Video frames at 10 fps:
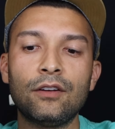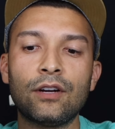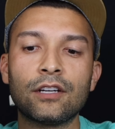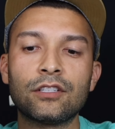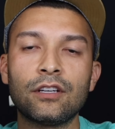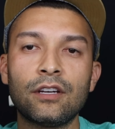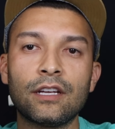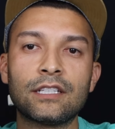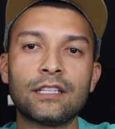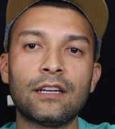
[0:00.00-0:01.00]
you're actually going to
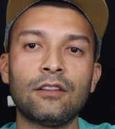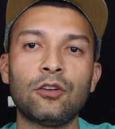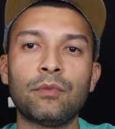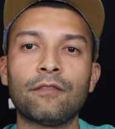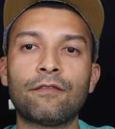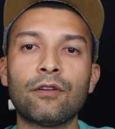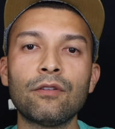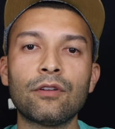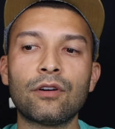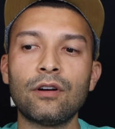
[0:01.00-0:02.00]
extend a little bit
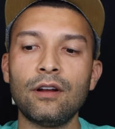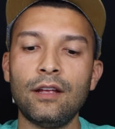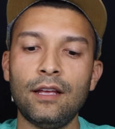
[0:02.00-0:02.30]
further